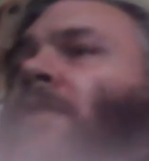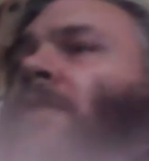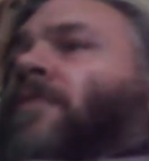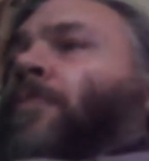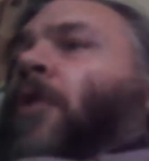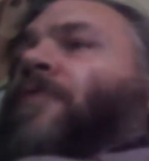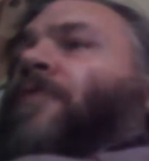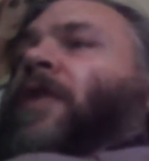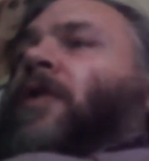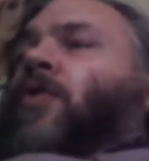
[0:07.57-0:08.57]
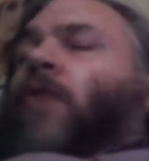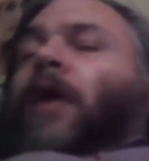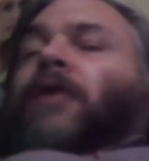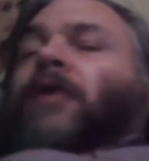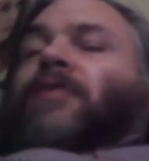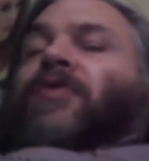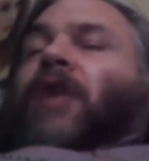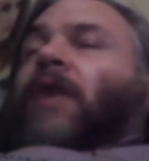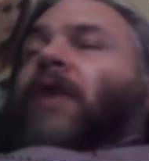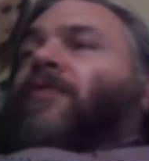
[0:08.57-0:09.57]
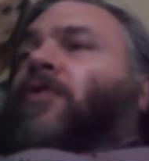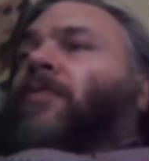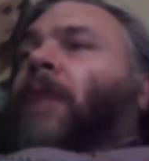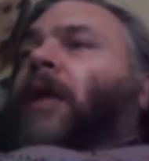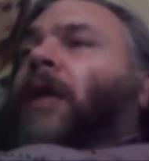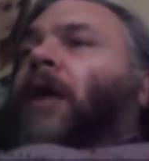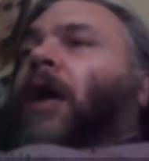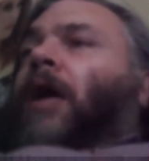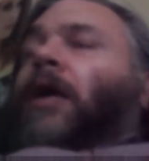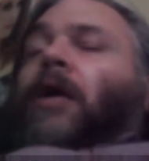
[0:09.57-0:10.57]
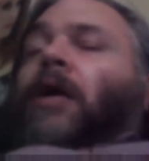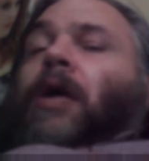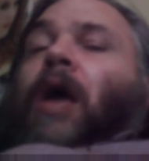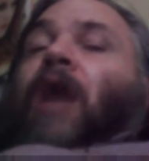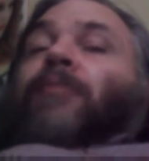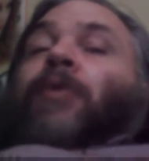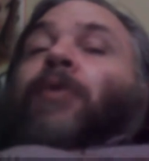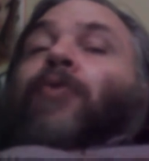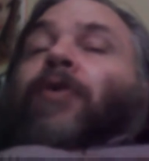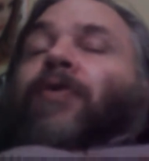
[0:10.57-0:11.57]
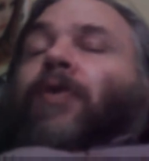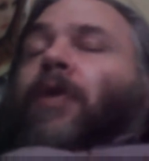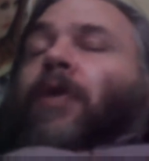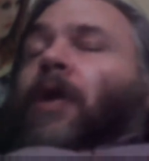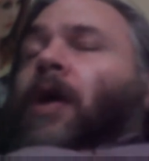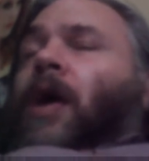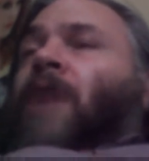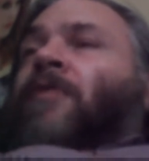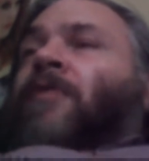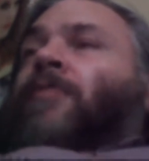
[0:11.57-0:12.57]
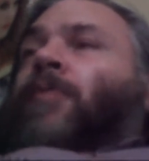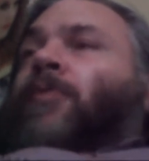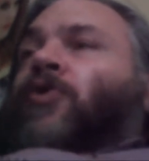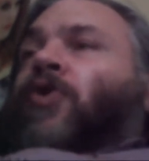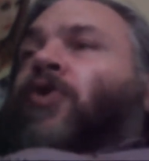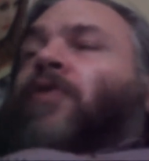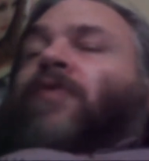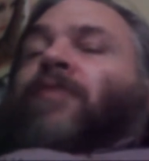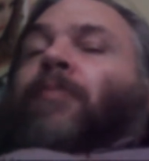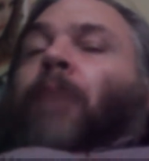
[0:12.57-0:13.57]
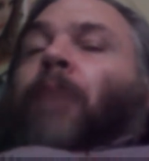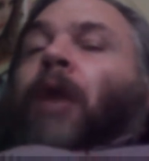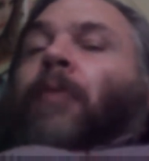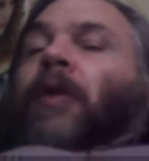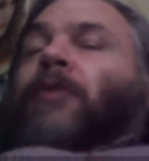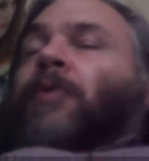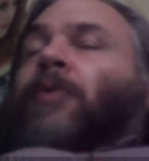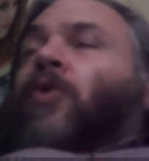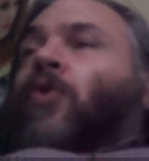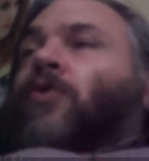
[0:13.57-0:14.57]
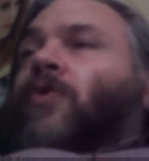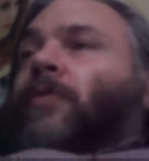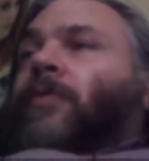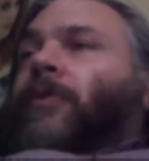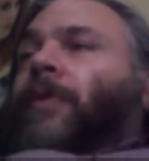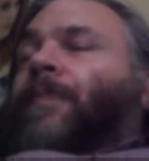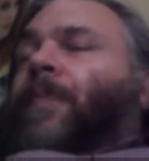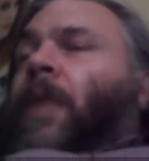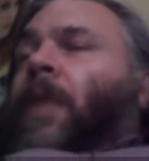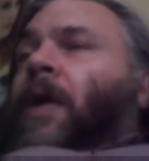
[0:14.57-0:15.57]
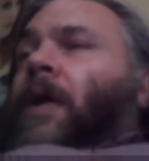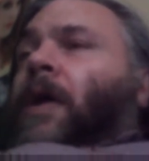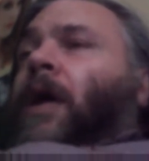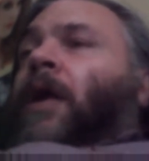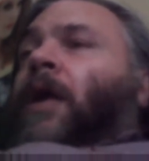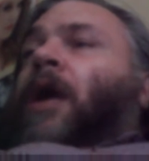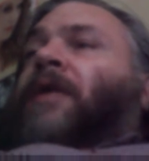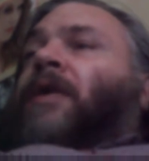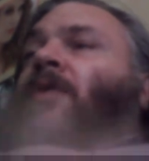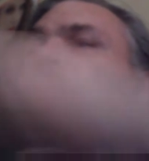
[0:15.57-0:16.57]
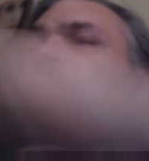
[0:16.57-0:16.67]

the prophetical writings of Isaiah through to Malachi have been written, and they've been preserved in the Bible, and it's been called Scripture. An idea is